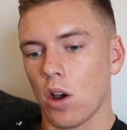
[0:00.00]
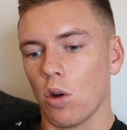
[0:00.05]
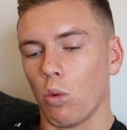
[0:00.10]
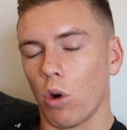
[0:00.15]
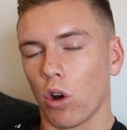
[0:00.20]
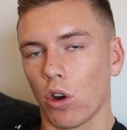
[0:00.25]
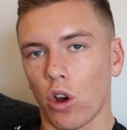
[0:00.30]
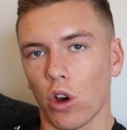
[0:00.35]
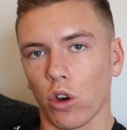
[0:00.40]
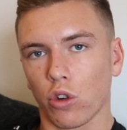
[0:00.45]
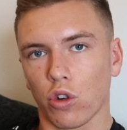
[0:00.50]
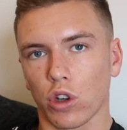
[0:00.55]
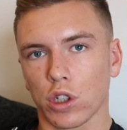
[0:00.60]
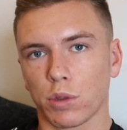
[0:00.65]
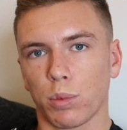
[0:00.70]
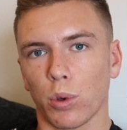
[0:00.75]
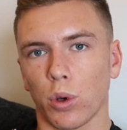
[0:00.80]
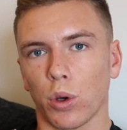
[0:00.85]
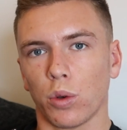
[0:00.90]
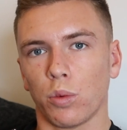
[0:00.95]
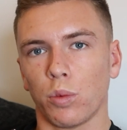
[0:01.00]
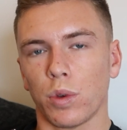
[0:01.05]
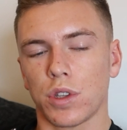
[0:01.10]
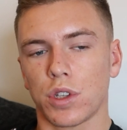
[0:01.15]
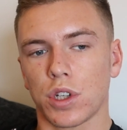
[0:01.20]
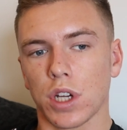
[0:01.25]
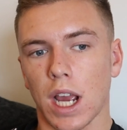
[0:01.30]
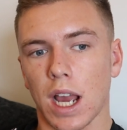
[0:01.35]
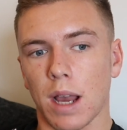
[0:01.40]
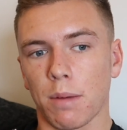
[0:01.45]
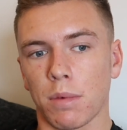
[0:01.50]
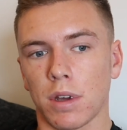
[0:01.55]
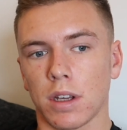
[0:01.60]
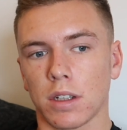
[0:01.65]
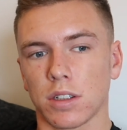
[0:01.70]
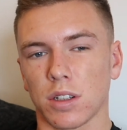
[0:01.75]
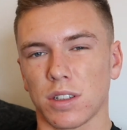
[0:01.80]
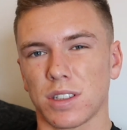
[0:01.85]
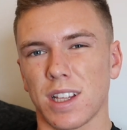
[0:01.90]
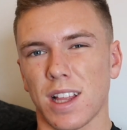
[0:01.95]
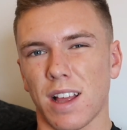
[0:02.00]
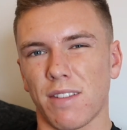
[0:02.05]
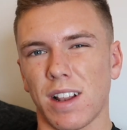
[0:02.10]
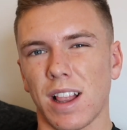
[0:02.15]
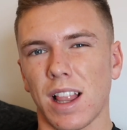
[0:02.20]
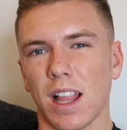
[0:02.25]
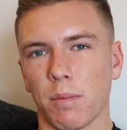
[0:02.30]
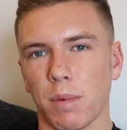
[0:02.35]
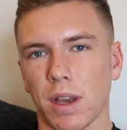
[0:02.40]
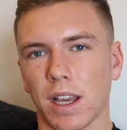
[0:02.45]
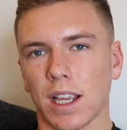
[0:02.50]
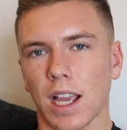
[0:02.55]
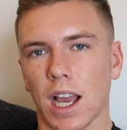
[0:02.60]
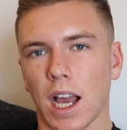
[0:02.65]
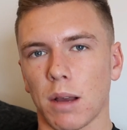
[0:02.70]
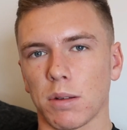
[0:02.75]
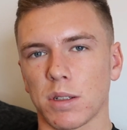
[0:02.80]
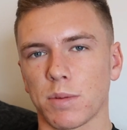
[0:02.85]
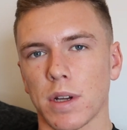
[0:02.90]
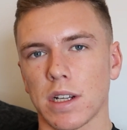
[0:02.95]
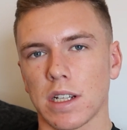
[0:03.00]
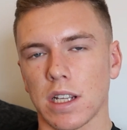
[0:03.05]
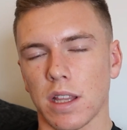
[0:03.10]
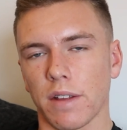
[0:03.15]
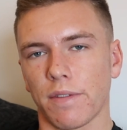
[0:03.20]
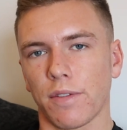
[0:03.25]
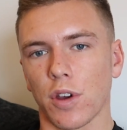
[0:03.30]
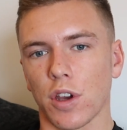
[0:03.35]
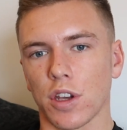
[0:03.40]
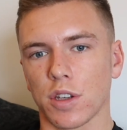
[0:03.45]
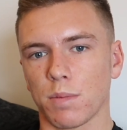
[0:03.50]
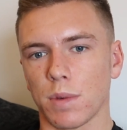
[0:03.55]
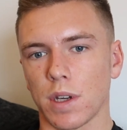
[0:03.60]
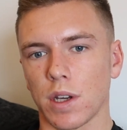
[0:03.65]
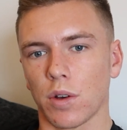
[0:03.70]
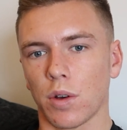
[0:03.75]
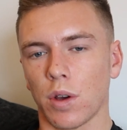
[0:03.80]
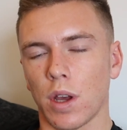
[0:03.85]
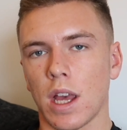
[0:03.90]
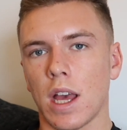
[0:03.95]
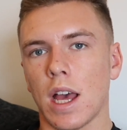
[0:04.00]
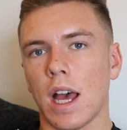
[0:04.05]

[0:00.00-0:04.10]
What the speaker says: 1 hot cross bun with jam, so still having a little bit of carb, especially in the first meal,